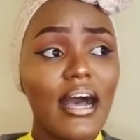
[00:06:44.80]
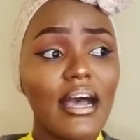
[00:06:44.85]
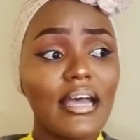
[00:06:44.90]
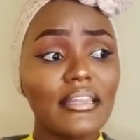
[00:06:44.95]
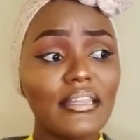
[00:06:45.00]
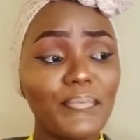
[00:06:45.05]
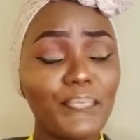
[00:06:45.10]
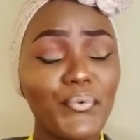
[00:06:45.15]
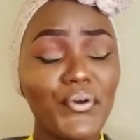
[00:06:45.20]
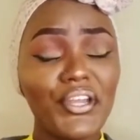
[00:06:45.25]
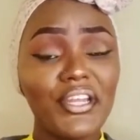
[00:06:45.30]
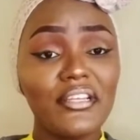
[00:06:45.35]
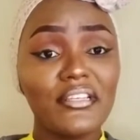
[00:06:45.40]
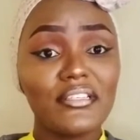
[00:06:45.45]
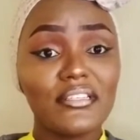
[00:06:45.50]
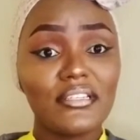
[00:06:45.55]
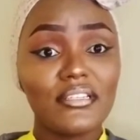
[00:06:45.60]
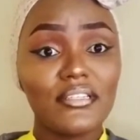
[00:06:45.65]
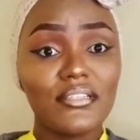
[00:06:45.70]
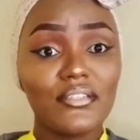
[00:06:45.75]
the point
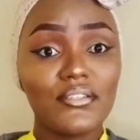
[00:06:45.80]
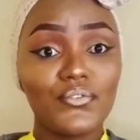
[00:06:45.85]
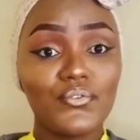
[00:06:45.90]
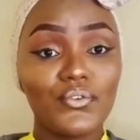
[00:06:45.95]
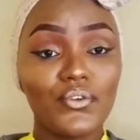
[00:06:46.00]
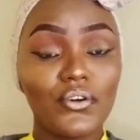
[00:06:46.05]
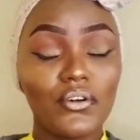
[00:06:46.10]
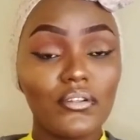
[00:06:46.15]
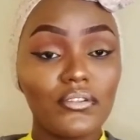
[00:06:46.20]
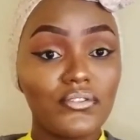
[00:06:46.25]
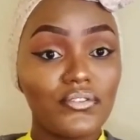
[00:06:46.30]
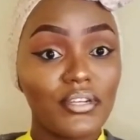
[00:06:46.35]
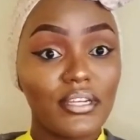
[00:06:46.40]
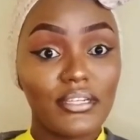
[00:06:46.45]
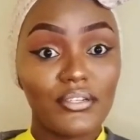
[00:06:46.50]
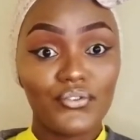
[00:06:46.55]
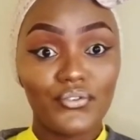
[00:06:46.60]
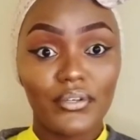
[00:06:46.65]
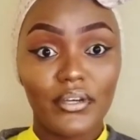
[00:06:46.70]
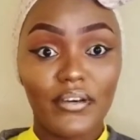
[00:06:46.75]
is, you also need
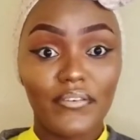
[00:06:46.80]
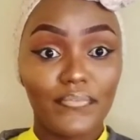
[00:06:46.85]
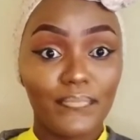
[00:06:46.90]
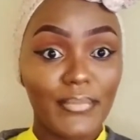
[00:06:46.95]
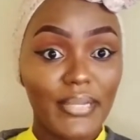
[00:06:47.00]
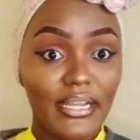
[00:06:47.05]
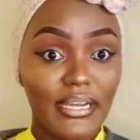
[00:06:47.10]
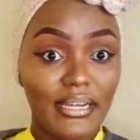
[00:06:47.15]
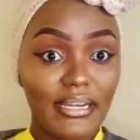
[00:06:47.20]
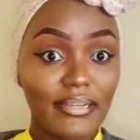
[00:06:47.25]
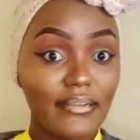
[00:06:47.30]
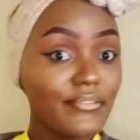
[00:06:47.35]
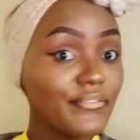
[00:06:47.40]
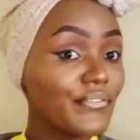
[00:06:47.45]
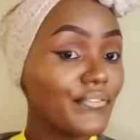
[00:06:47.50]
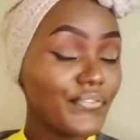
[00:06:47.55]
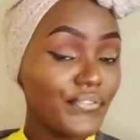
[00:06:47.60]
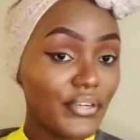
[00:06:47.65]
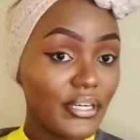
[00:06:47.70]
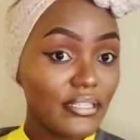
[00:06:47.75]
to have male
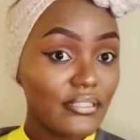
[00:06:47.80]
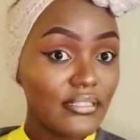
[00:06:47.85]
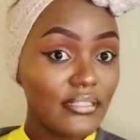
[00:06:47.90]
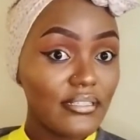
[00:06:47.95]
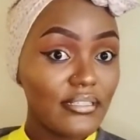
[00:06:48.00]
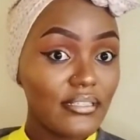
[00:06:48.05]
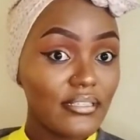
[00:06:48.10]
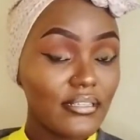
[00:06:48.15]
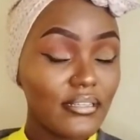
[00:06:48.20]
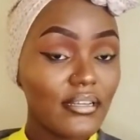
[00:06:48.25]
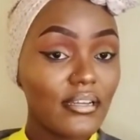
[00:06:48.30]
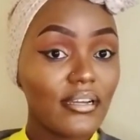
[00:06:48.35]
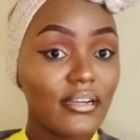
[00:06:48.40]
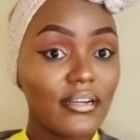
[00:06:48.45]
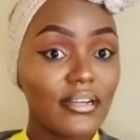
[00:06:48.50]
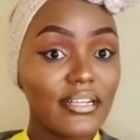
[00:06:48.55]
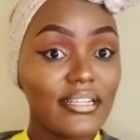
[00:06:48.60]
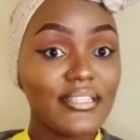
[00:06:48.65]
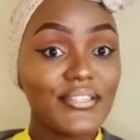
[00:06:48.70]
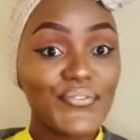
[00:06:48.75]
friends.
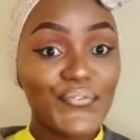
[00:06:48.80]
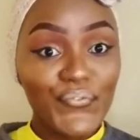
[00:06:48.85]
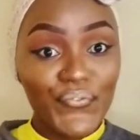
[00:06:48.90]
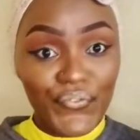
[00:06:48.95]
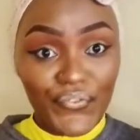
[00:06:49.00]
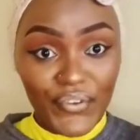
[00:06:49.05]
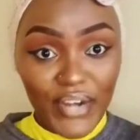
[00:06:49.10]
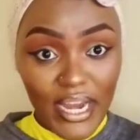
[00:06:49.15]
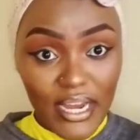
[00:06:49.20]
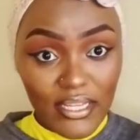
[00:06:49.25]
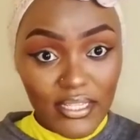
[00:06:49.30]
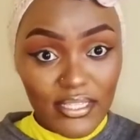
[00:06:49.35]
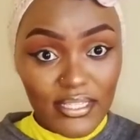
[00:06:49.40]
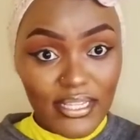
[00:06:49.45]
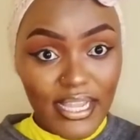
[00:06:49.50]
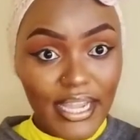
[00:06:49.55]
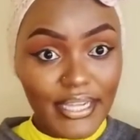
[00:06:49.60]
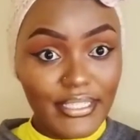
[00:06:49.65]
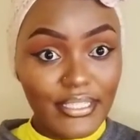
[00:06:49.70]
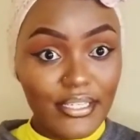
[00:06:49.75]
It's friends,
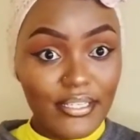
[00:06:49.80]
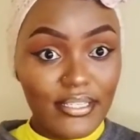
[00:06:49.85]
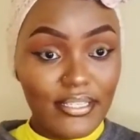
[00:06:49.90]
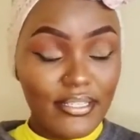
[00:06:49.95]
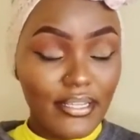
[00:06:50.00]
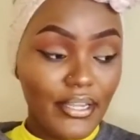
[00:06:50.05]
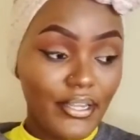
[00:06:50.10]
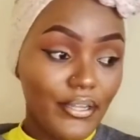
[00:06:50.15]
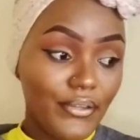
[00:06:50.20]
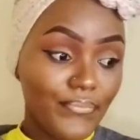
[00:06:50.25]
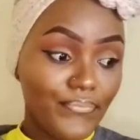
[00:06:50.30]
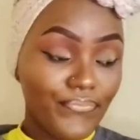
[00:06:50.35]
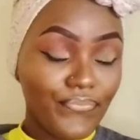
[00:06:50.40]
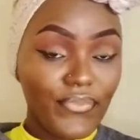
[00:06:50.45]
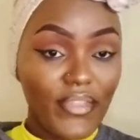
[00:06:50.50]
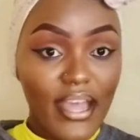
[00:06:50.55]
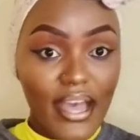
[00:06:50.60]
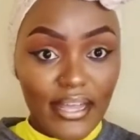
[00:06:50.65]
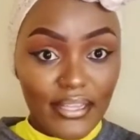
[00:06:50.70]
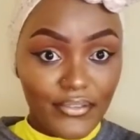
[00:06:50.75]
I didn't say
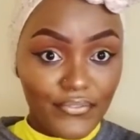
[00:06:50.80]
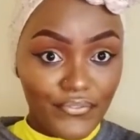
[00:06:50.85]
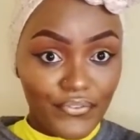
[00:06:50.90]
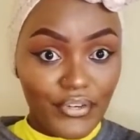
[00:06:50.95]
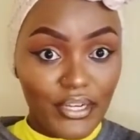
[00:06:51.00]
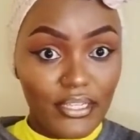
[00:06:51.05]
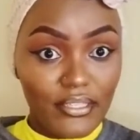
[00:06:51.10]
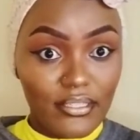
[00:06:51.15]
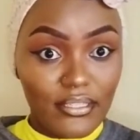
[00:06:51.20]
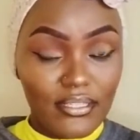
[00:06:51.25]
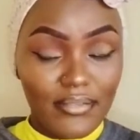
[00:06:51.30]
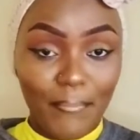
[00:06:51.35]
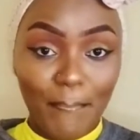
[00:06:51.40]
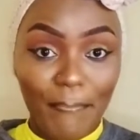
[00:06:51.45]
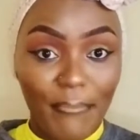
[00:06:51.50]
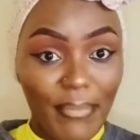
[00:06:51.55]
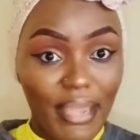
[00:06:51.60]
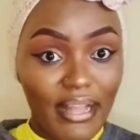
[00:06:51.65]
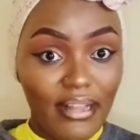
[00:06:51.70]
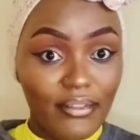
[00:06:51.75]
other friends,
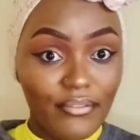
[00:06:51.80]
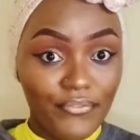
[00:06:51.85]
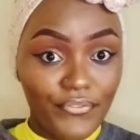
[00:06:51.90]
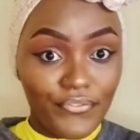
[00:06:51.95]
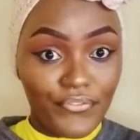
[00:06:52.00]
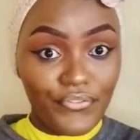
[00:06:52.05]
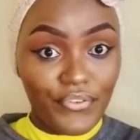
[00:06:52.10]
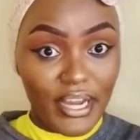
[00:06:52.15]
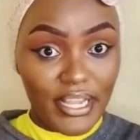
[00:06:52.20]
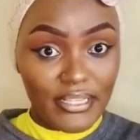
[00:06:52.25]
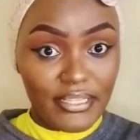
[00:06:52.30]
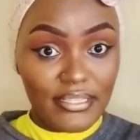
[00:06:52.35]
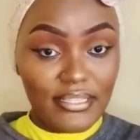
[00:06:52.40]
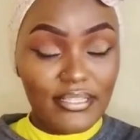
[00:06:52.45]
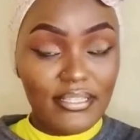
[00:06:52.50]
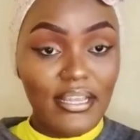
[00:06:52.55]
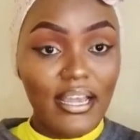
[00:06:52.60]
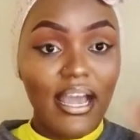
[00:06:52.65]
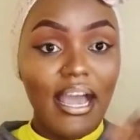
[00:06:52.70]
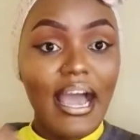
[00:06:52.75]
male friends.
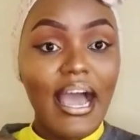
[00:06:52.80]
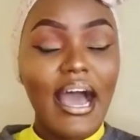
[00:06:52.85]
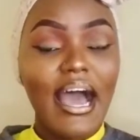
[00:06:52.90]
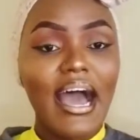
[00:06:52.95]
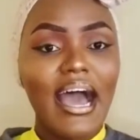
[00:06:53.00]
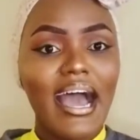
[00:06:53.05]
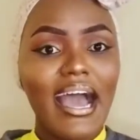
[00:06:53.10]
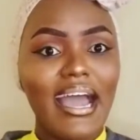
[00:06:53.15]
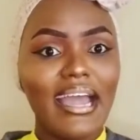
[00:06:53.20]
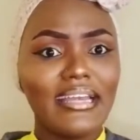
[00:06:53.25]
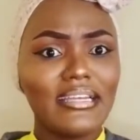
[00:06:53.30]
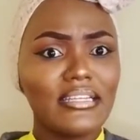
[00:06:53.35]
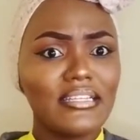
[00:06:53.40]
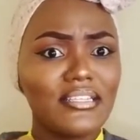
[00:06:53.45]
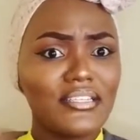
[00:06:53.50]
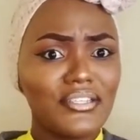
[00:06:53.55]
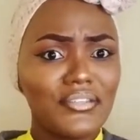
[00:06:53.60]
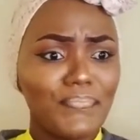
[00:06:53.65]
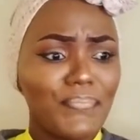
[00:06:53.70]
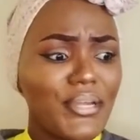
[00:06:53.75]
And it
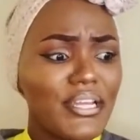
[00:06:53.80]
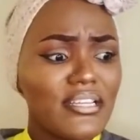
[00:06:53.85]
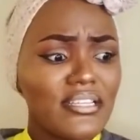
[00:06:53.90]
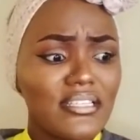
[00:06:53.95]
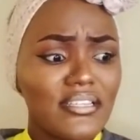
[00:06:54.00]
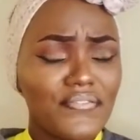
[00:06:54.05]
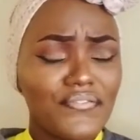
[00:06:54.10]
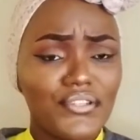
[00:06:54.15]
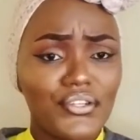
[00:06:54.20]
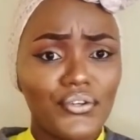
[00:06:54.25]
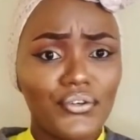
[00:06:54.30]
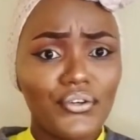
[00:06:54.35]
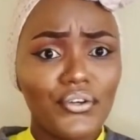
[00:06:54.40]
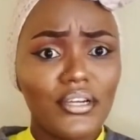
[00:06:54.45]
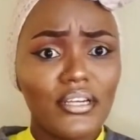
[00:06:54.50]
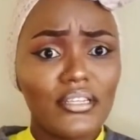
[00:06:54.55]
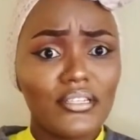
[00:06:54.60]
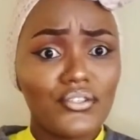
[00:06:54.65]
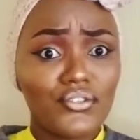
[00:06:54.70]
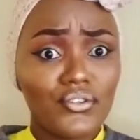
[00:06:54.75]
depends, after all,
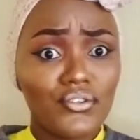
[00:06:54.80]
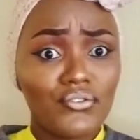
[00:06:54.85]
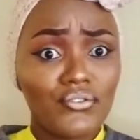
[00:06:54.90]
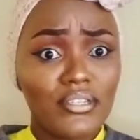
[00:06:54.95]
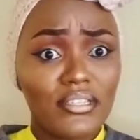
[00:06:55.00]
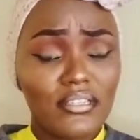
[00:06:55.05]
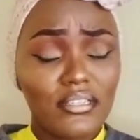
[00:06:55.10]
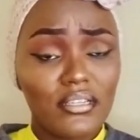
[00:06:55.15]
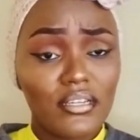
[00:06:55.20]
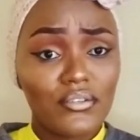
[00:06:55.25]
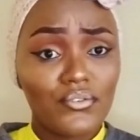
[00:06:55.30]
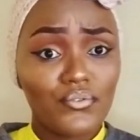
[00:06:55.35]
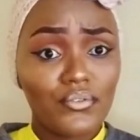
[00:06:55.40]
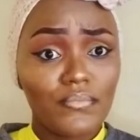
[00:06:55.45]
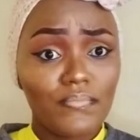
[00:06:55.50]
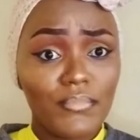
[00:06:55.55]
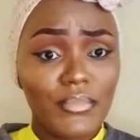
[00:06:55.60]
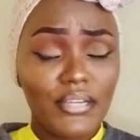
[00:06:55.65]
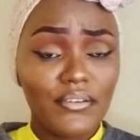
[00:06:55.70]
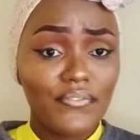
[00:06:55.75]
it always starts
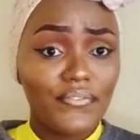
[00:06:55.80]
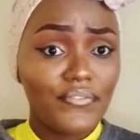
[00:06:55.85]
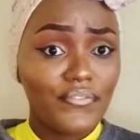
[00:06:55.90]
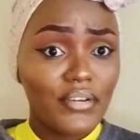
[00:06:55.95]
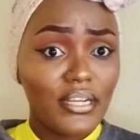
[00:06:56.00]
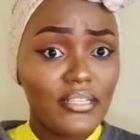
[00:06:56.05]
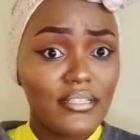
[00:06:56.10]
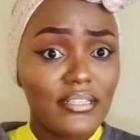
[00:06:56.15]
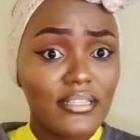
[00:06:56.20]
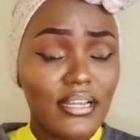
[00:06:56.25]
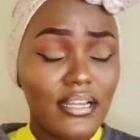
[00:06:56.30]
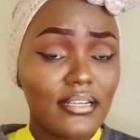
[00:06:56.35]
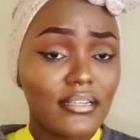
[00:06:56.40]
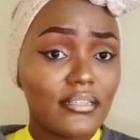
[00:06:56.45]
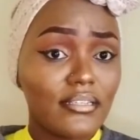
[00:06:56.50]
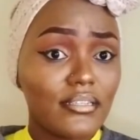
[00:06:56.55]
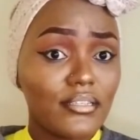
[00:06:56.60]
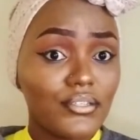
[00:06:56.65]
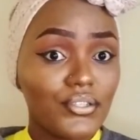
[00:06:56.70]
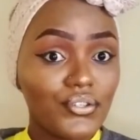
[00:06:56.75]
with being friends and
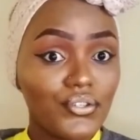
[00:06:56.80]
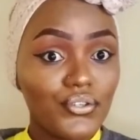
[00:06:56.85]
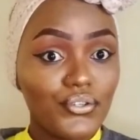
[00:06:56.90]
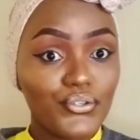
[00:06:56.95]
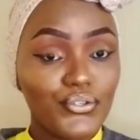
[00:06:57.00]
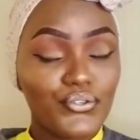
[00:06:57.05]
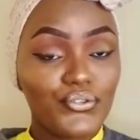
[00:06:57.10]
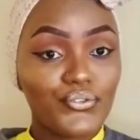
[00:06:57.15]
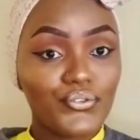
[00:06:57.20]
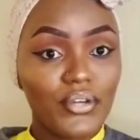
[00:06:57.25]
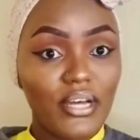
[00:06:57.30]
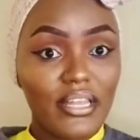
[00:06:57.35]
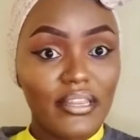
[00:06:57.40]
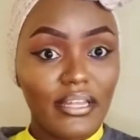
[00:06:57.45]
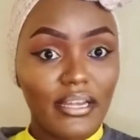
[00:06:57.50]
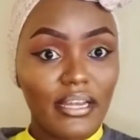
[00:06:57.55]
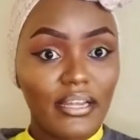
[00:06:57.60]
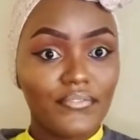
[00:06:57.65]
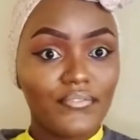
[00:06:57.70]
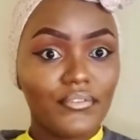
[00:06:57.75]
it goes to other
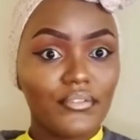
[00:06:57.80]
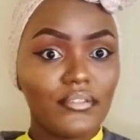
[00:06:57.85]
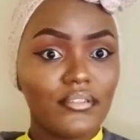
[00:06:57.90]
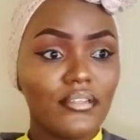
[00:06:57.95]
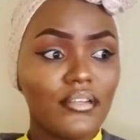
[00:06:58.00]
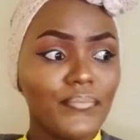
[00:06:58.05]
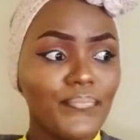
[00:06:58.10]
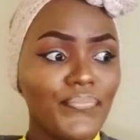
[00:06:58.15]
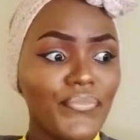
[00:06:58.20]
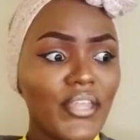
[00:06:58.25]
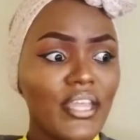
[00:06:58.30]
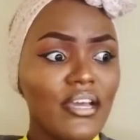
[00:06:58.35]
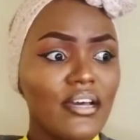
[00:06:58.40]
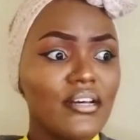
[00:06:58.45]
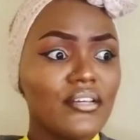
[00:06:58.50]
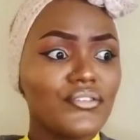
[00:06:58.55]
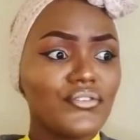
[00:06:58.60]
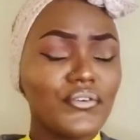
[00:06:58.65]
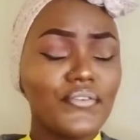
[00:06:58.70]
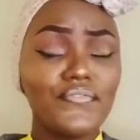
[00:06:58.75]
level.
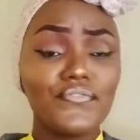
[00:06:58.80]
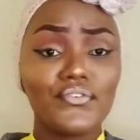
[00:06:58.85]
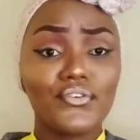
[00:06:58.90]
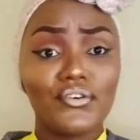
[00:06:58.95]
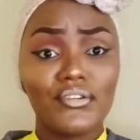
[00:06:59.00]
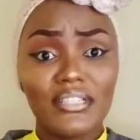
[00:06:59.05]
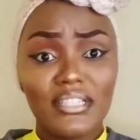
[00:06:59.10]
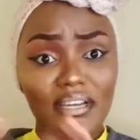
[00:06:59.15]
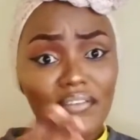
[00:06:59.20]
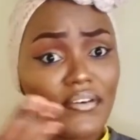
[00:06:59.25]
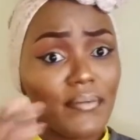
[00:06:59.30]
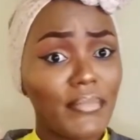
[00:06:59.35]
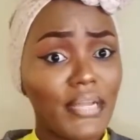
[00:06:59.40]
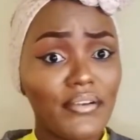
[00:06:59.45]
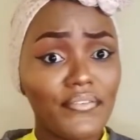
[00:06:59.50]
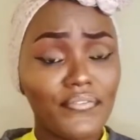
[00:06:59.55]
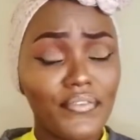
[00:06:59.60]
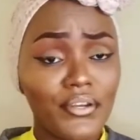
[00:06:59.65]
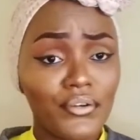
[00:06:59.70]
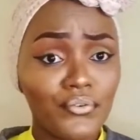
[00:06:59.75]
So if you don't have a male
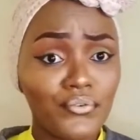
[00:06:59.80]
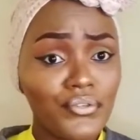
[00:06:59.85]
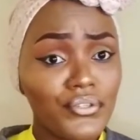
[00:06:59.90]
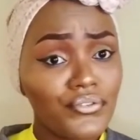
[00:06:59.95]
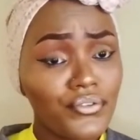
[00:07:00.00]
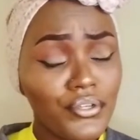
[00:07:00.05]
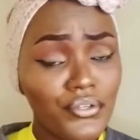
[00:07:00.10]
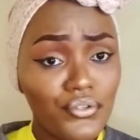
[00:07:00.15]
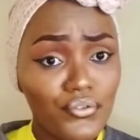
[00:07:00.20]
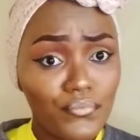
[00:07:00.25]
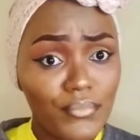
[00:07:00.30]
friend, who is going to